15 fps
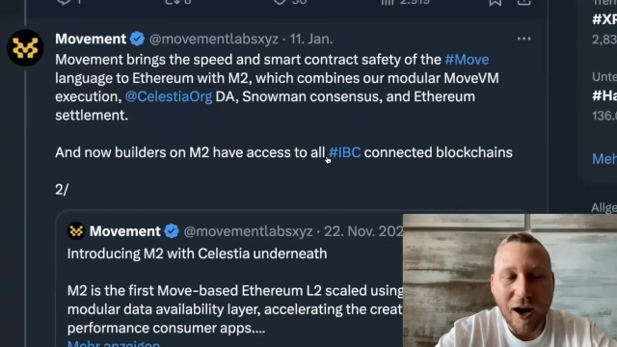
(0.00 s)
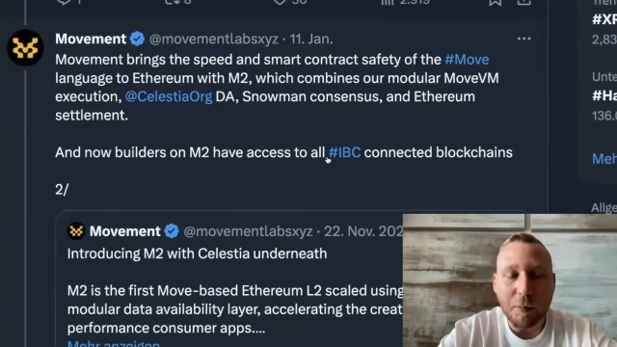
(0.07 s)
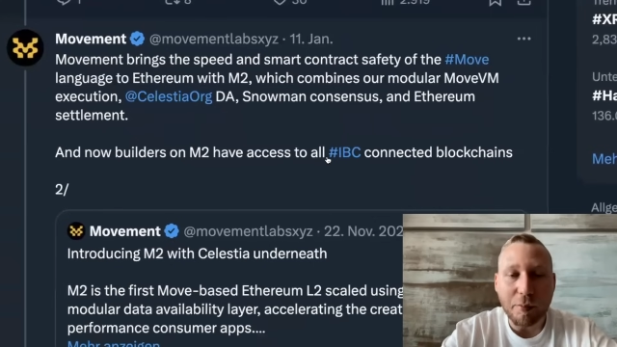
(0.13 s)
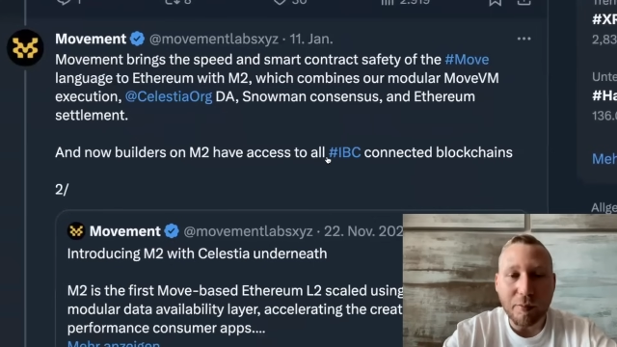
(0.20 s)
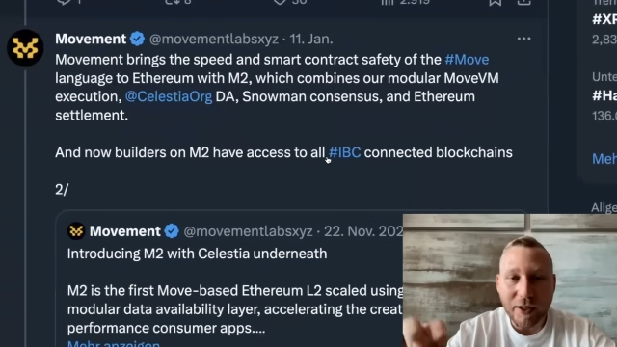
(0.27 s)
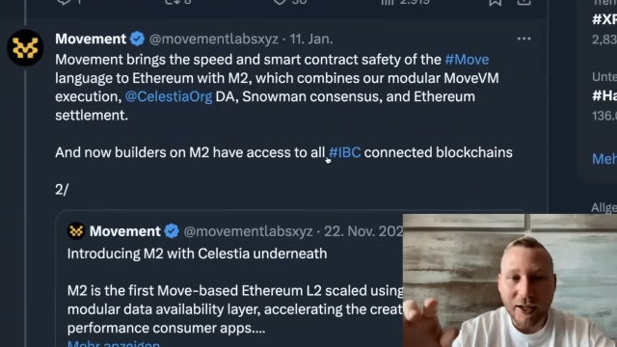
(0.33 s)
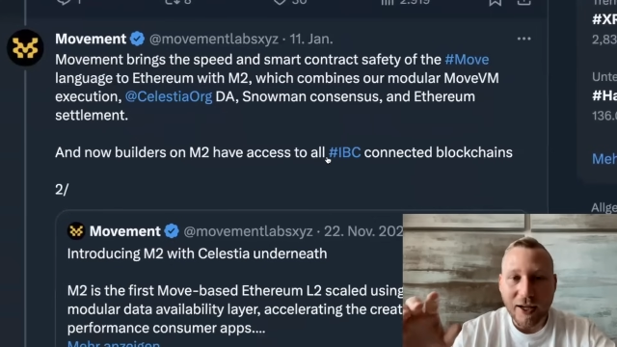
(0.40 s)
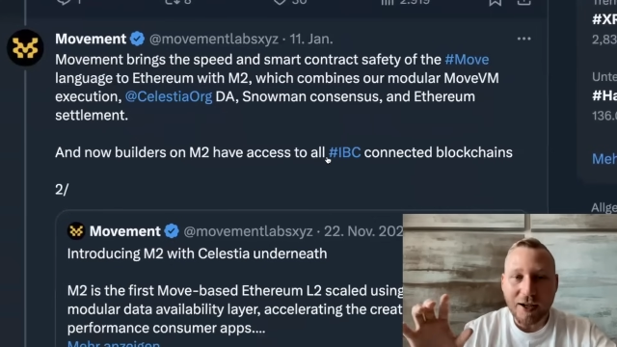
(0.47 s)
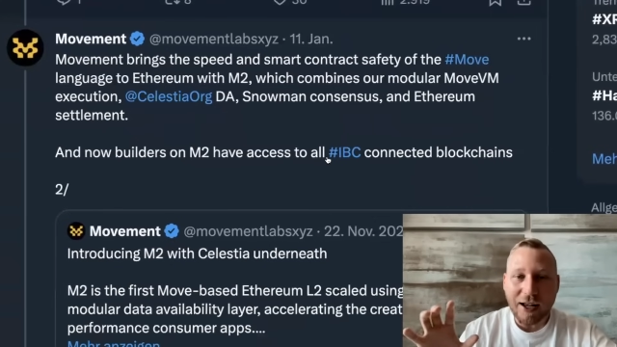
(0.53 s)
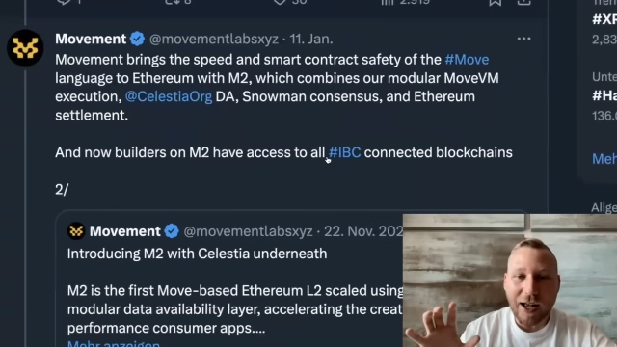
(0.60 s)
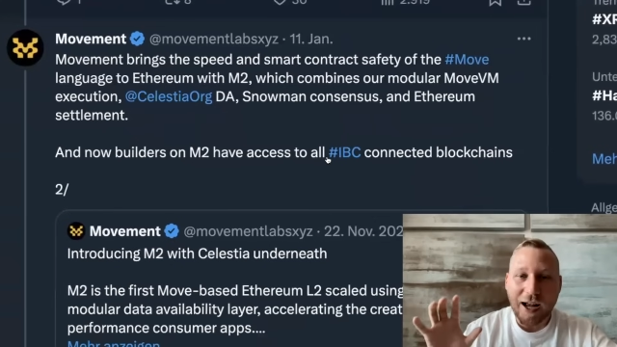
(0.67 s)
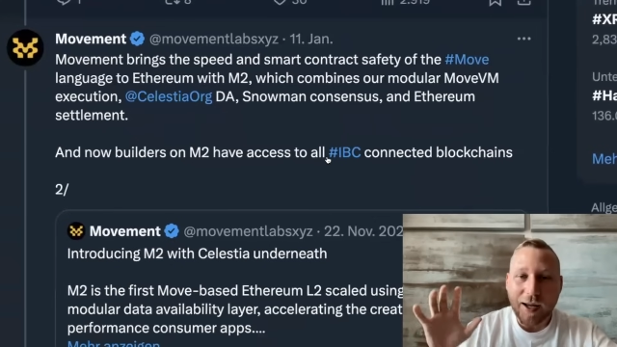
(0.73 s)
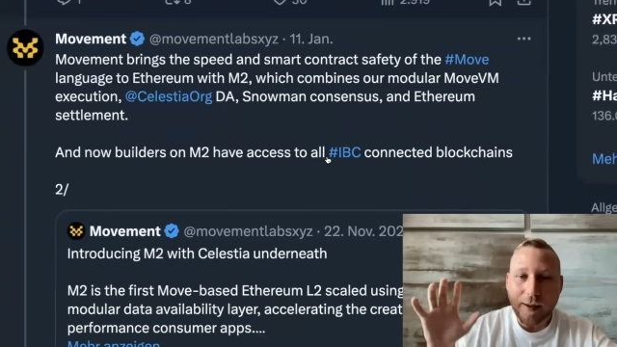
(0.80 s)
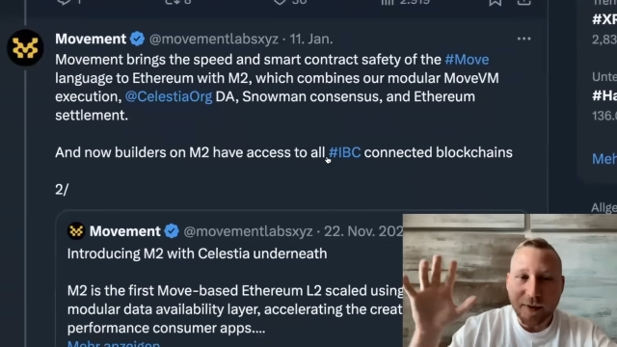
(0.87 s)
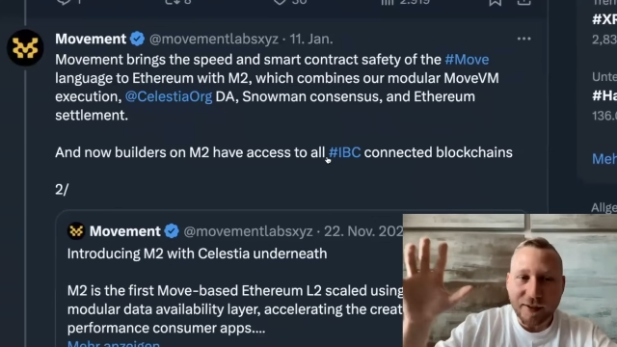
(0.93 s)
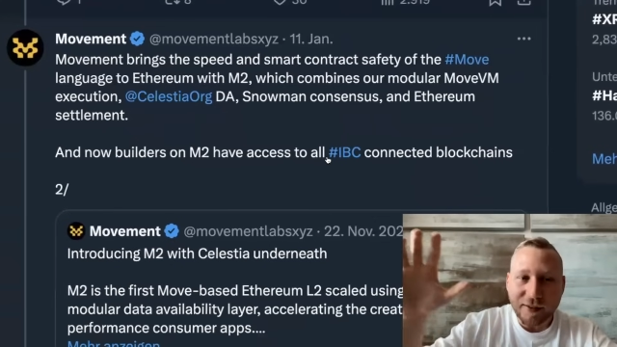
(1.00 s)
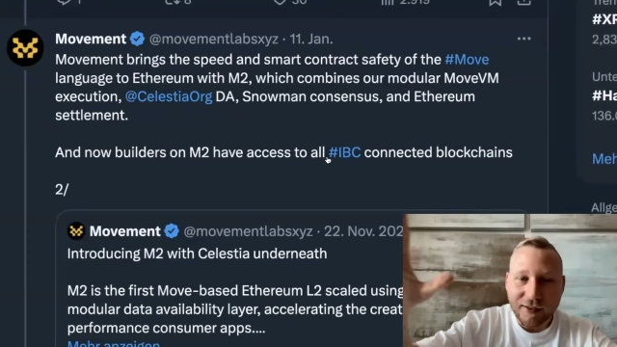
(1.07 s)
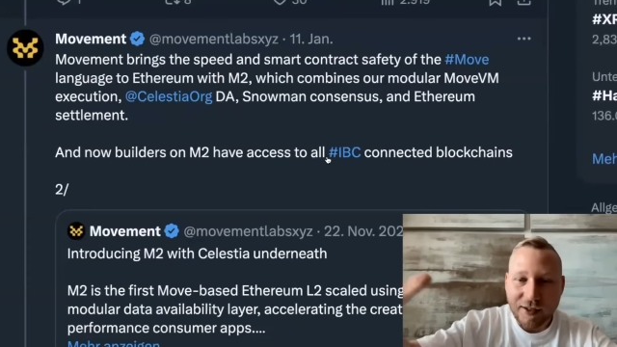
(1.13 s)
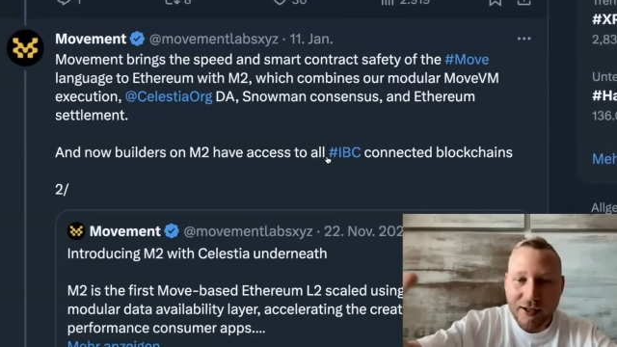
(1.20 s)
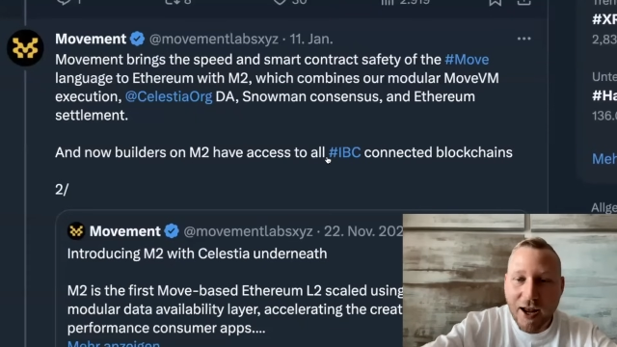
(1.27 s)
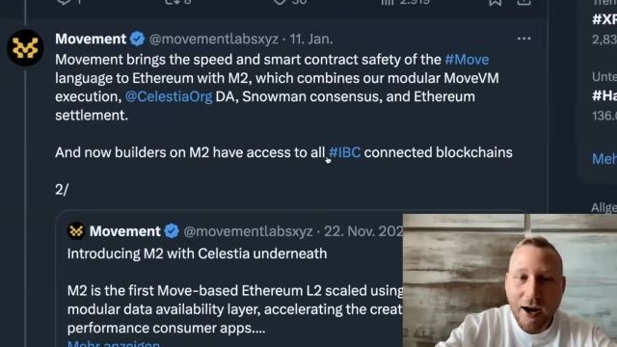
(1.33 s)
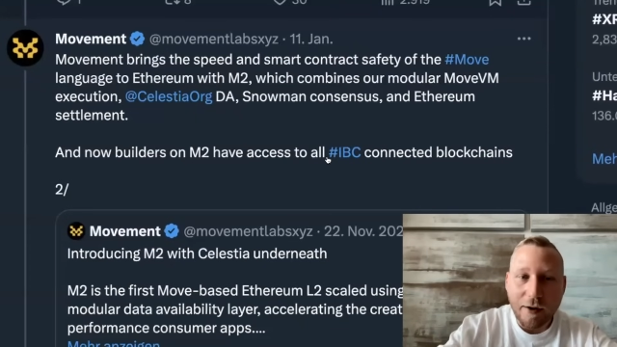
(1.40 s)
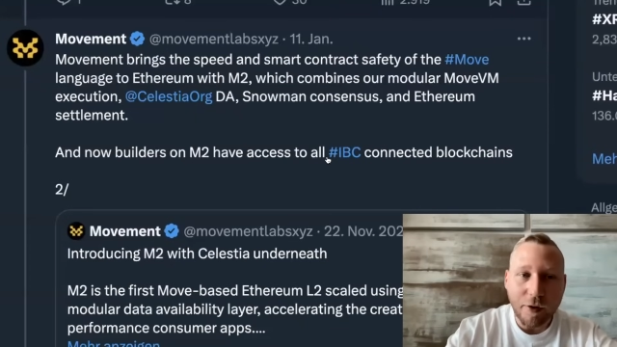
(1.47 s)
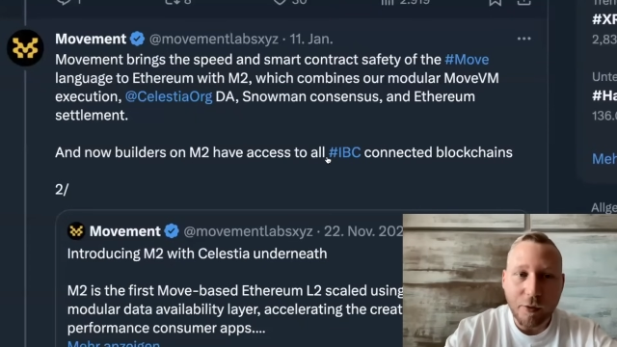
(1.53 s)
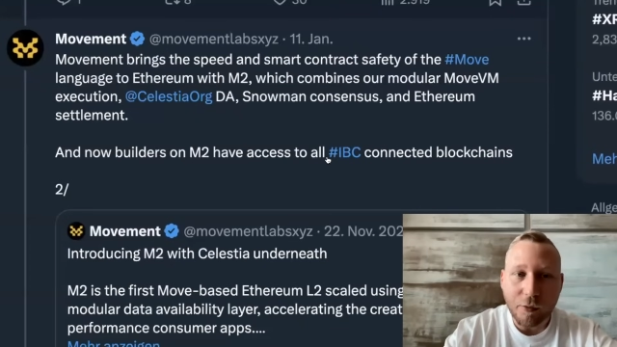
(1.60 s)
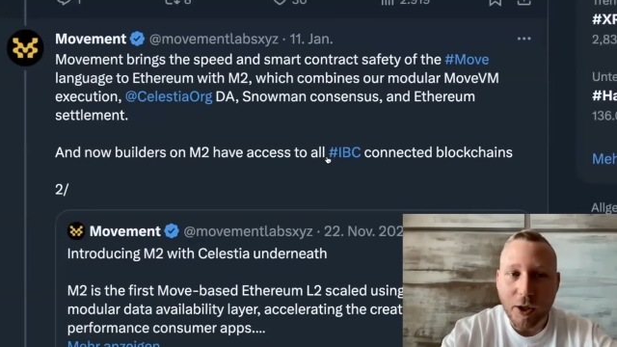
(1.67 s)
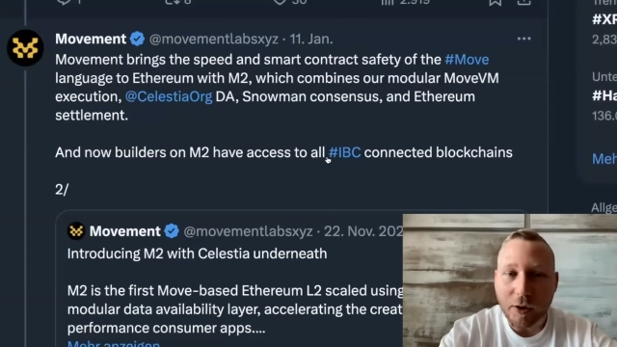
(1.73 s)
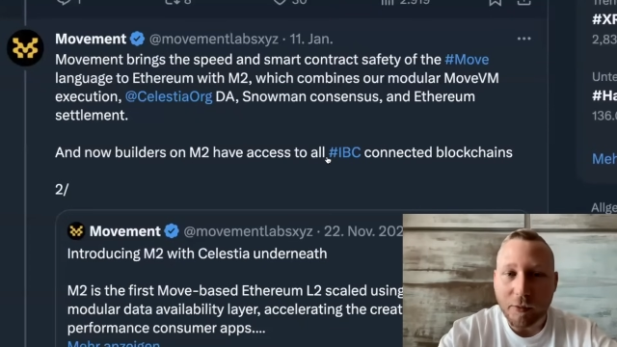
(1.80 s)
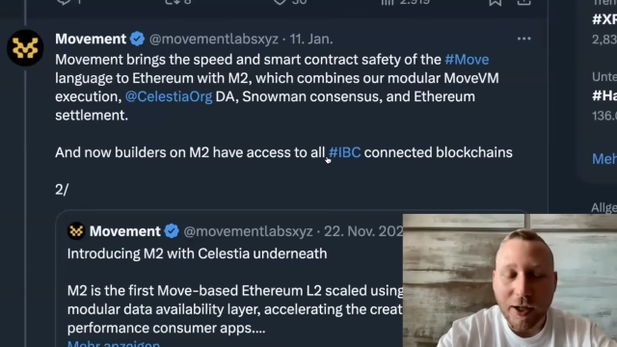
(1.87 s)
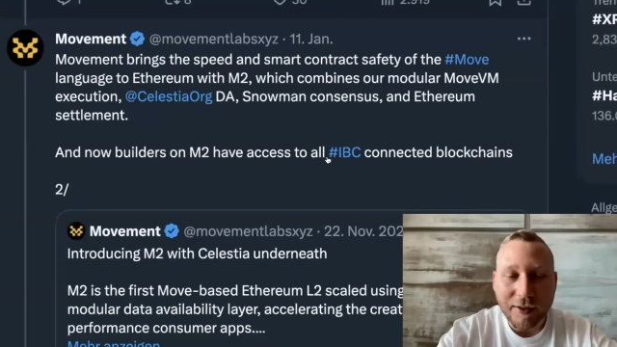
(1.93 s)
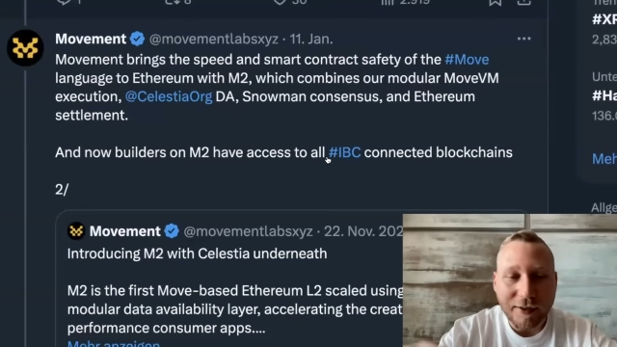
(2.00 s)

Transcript: bringing IBC everywhere, right?